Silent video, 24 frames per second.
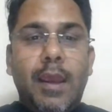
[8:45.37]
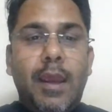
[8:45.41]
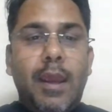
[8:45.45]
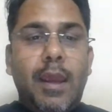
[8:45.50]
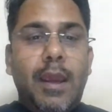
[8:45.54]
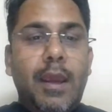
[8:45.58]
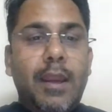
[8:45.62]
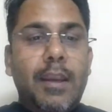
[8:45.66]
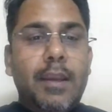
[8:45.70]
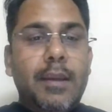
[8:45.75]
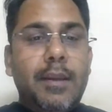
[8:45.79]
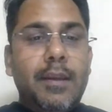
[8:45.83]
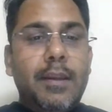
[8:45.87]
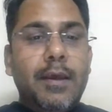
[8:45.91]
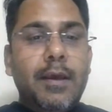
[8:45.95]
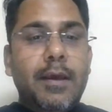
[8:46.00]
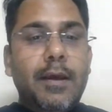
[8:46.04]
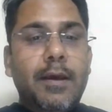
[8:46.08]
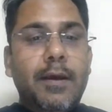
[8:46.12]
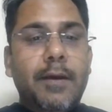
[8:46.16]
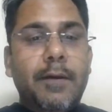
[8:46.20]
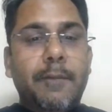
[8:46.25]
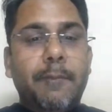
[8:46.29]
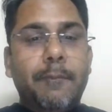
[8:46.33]
And
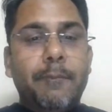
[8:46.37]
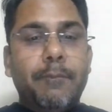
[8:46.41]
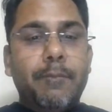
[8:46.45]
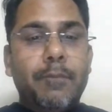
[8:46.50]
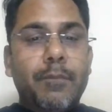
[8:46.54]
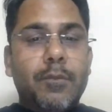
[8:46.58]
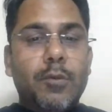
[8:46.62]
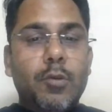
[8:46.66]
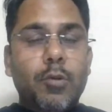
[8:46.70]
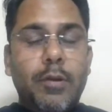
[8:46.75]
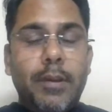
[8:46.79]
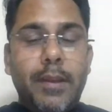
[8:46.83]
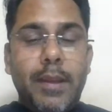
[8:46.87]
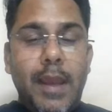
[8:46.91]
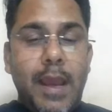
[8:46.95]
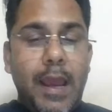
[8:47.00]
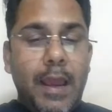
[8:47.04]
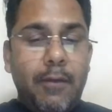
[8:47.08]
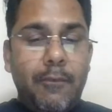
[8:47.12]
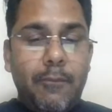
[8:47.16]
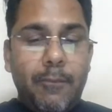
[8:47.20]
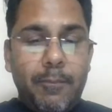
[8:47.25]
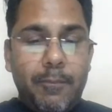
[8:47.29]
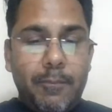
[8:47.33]
today
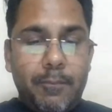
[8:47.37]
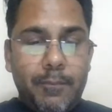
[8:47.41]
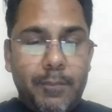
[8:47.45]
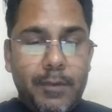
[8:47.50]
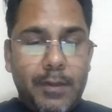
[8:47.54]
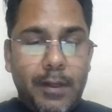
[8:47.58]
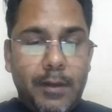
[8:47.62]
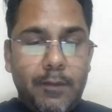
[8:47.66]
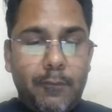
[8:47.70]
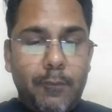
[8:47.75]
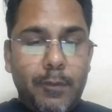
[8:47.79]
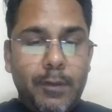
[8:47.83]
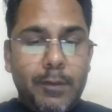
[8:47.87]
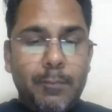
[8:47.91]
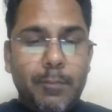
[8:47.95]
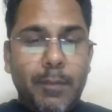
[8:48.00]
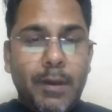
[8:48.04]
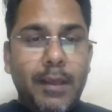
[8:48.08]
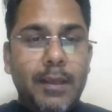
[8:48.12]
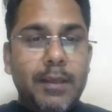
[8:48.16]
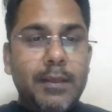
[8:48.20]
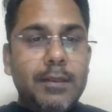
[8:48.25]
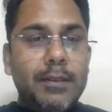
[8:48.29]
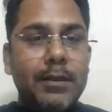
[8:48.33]
I am done with
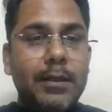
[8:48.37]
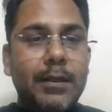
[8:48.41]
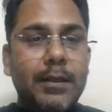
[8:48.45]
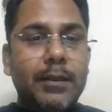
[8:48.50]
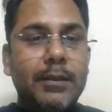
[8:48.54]
my